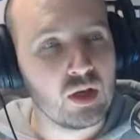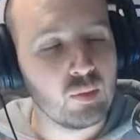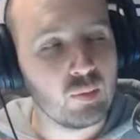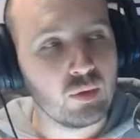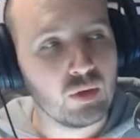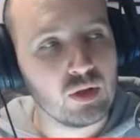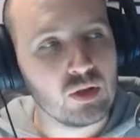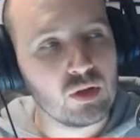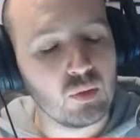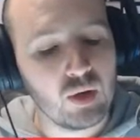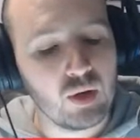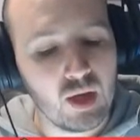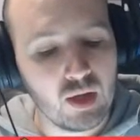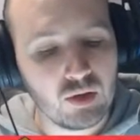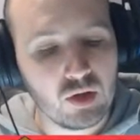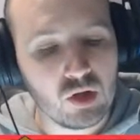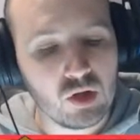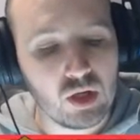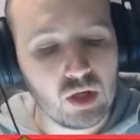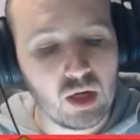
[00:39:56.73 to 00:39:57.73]
bite, so I had
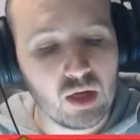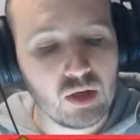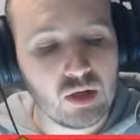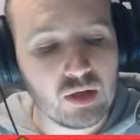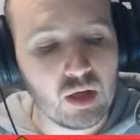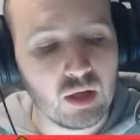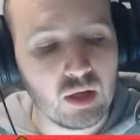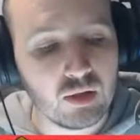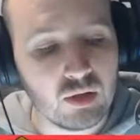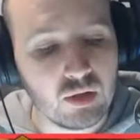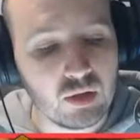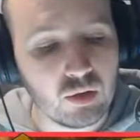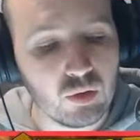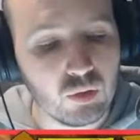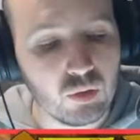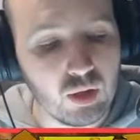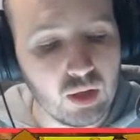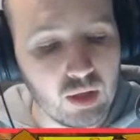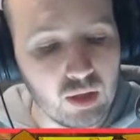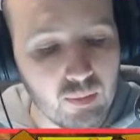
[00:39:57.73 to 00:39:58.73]
to change that
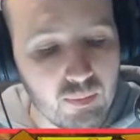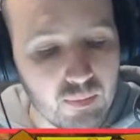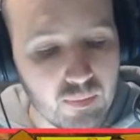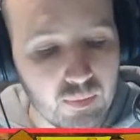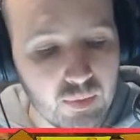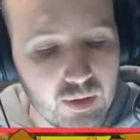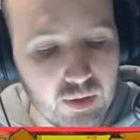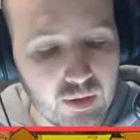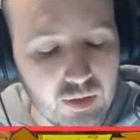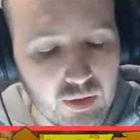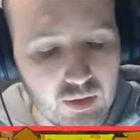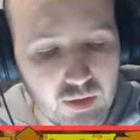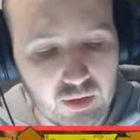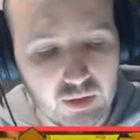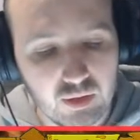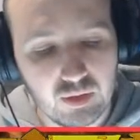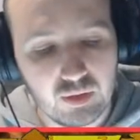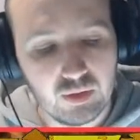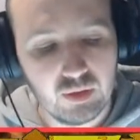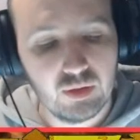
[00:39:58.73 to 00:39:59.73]
to
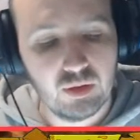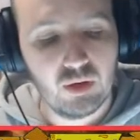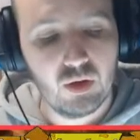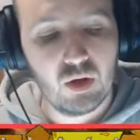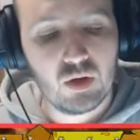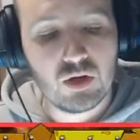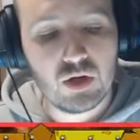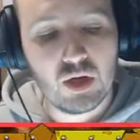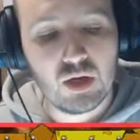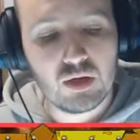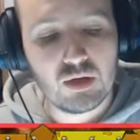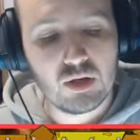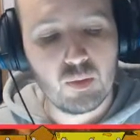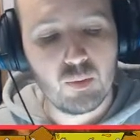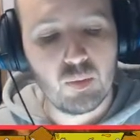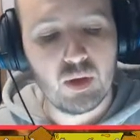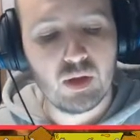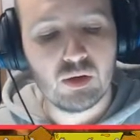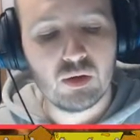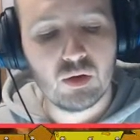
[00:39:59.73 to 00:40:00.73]
I changed the
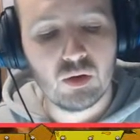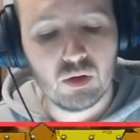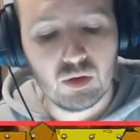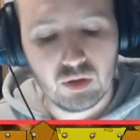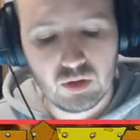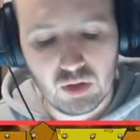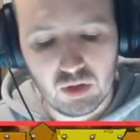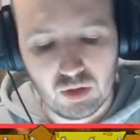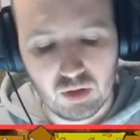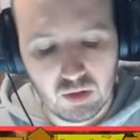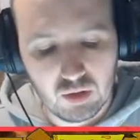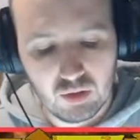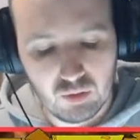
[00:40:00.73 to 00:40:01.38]
belt color to.